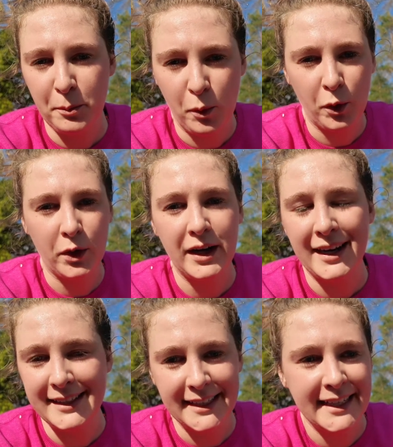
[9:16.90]
more
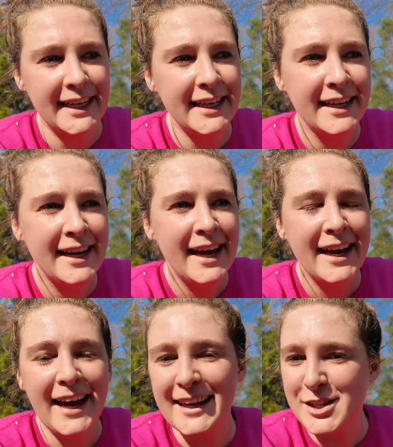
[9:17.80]
I did it,
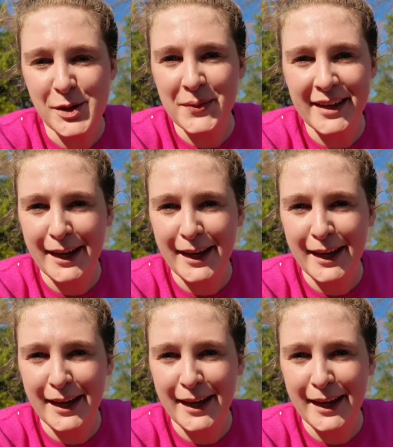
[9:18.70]
and I don't think